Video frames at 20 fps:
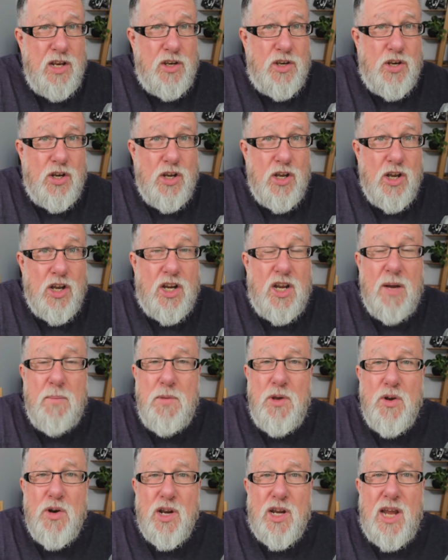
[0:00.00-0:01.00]
to
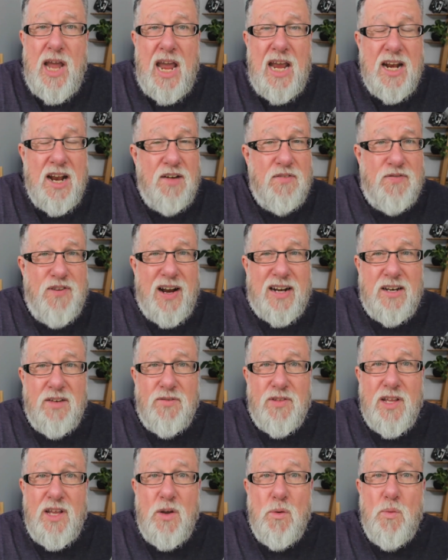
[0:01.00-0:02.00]
communicate
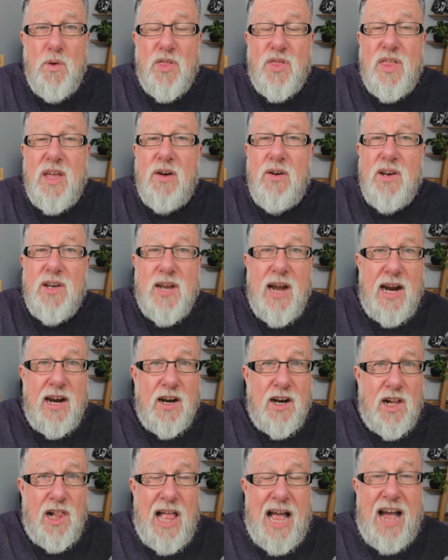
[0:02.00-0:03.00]
effectively with their entire
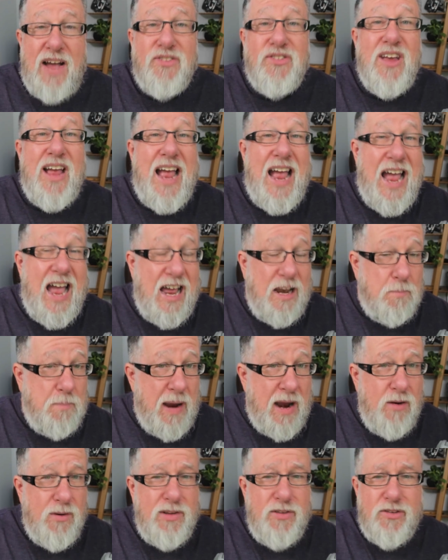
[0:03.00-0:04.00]
class and
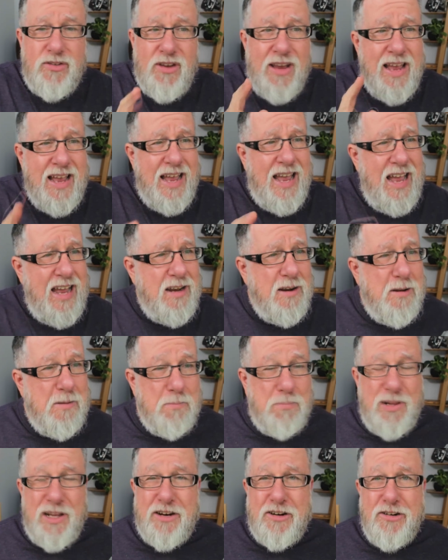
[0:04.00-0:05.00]
parents, and
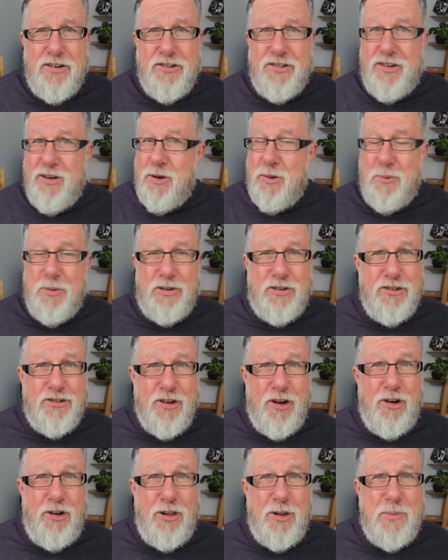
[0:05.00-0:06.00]
Plickers, which is
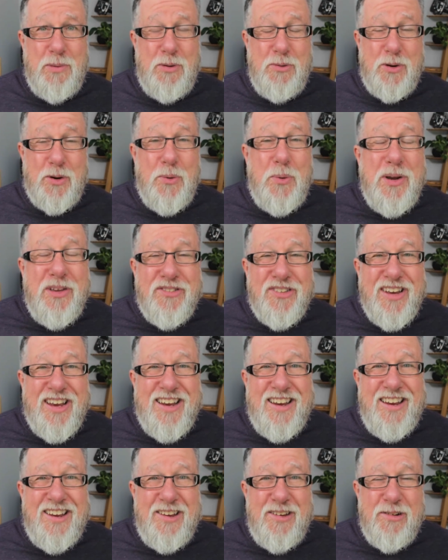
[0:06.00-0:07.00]
all about
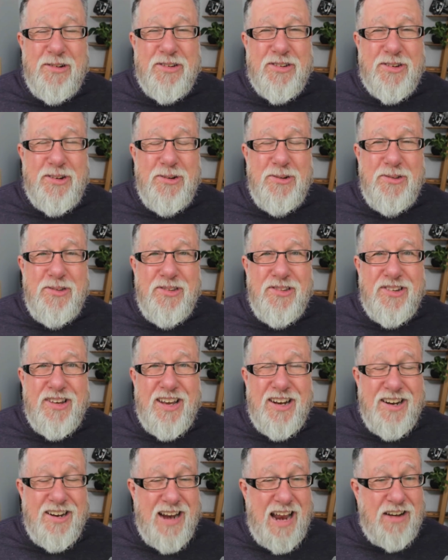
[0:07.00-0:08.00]
quizzing your students
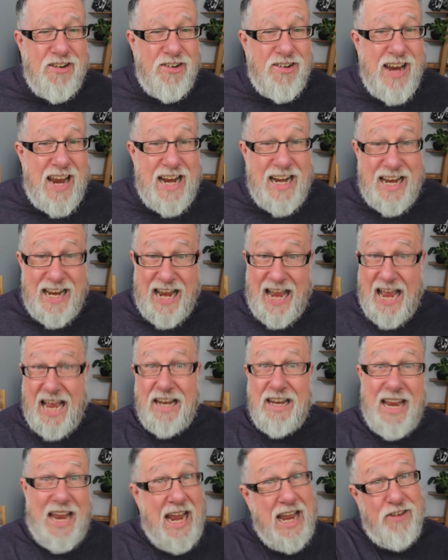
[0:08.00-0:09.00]
in an entertaining
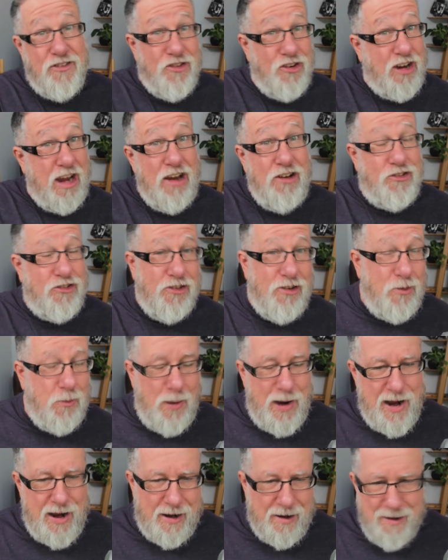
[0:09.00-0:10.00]
and educational
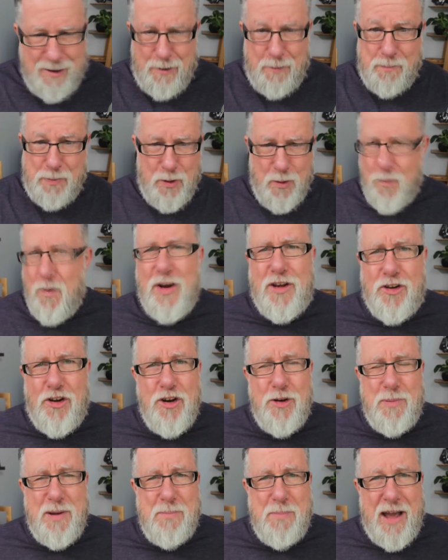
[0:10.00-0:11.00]
way. What
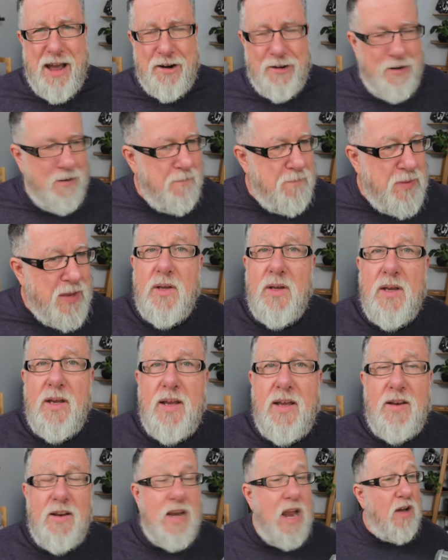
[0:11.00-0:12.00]
could be better?
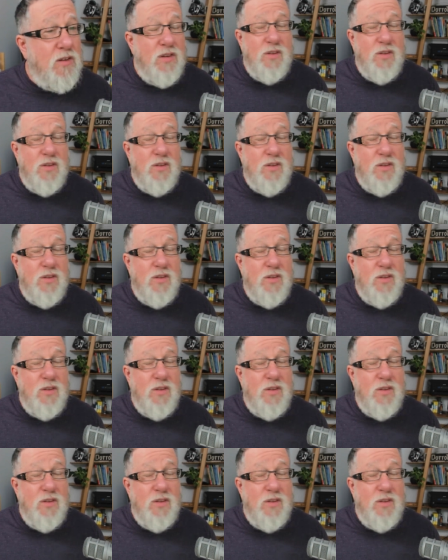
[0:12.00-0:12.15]
Now, if